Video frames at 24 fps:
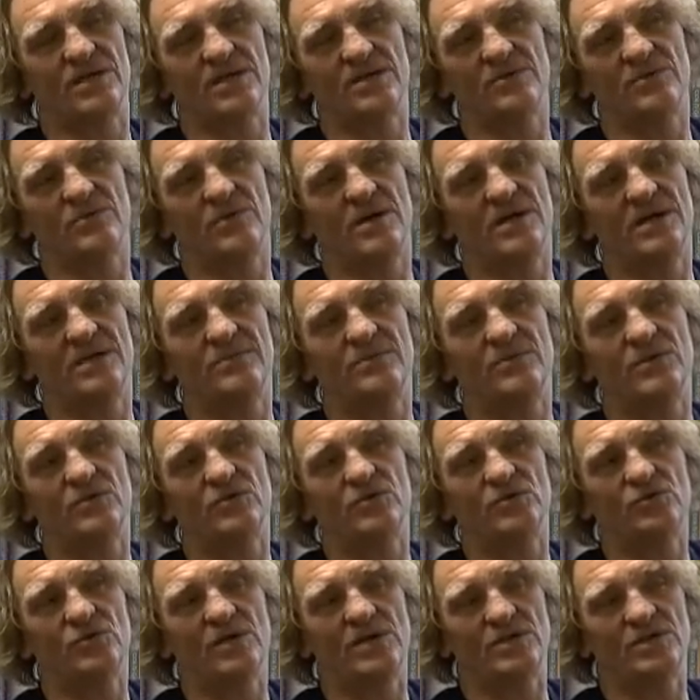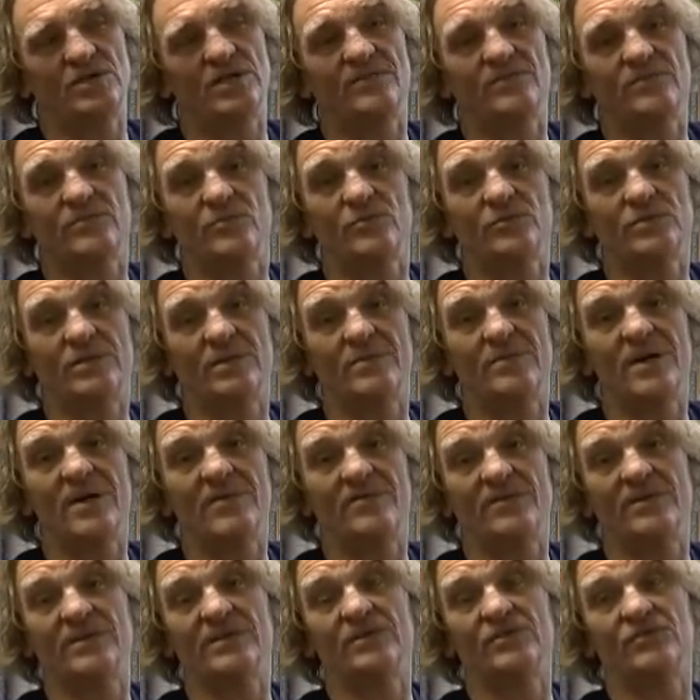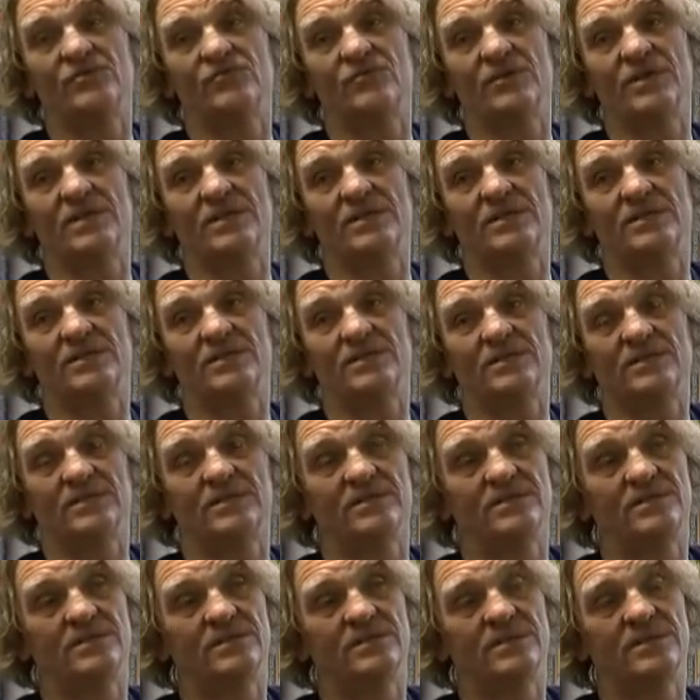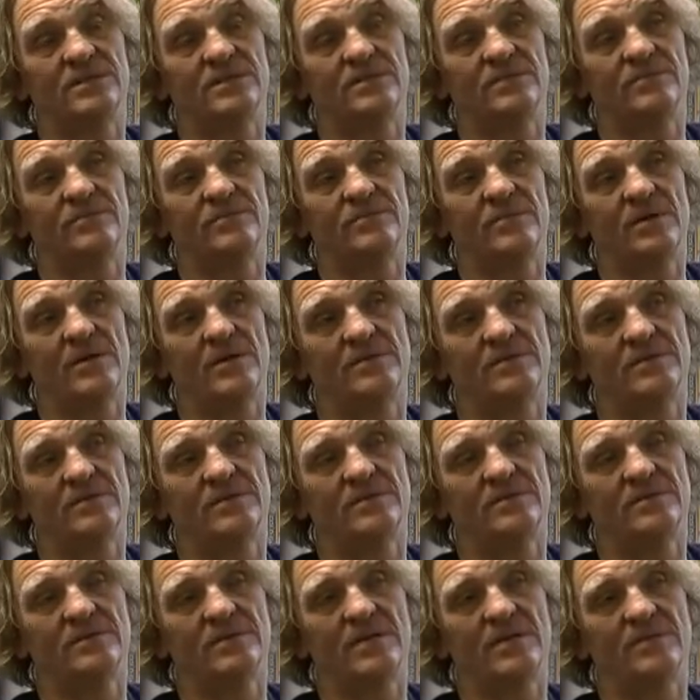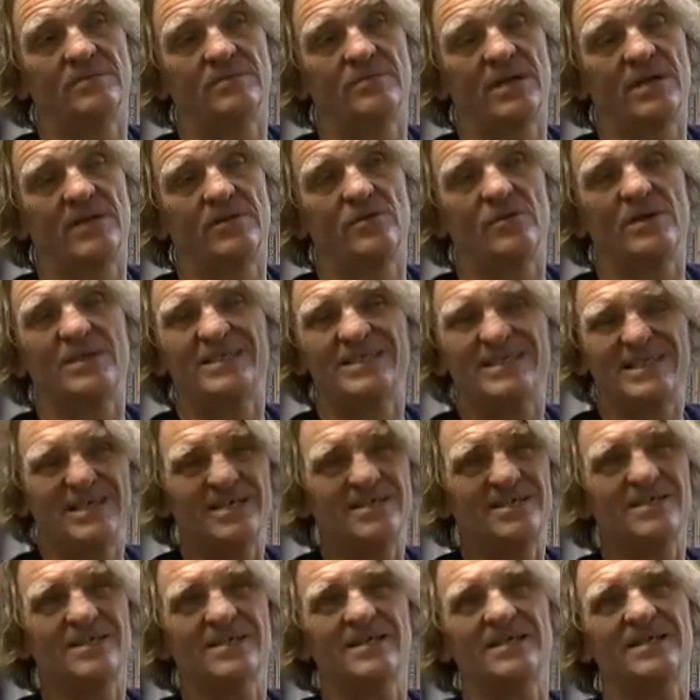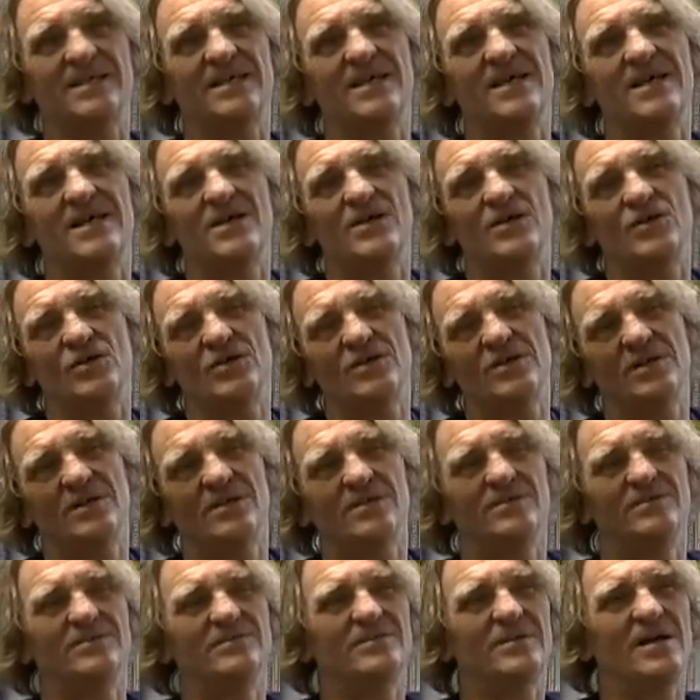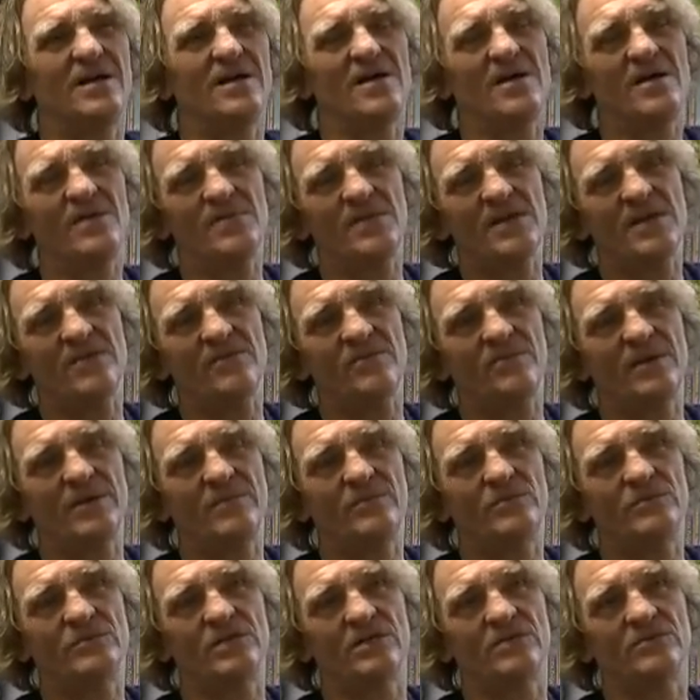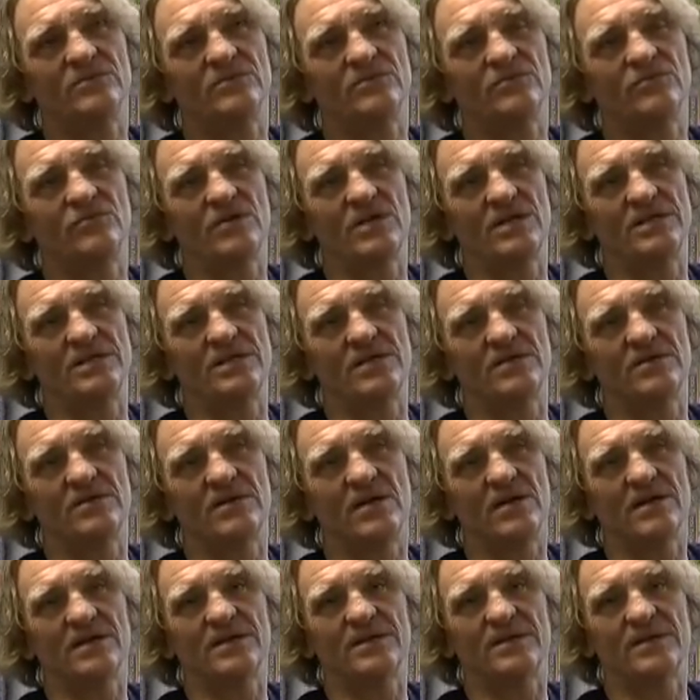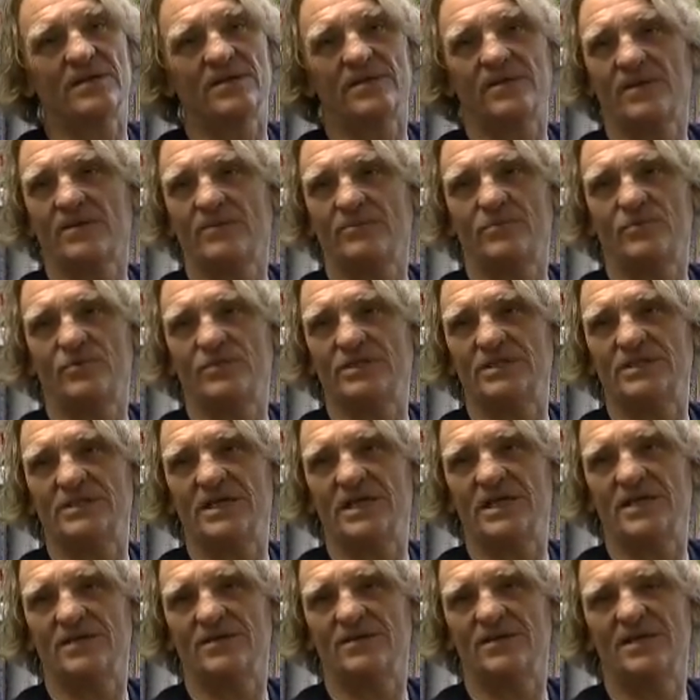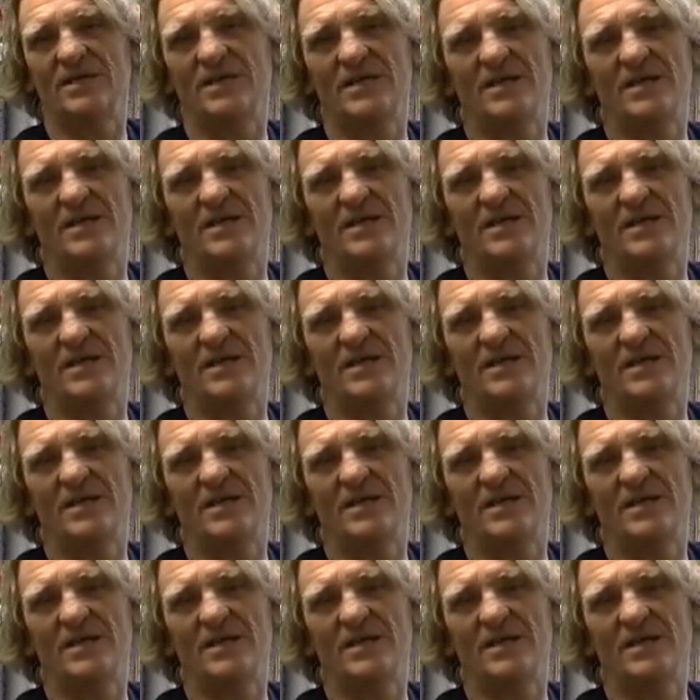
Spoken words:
in a way because you actually have to put some effort in to read it and plough your way. Secondly, I think if people really don't like it, that they'll put it down.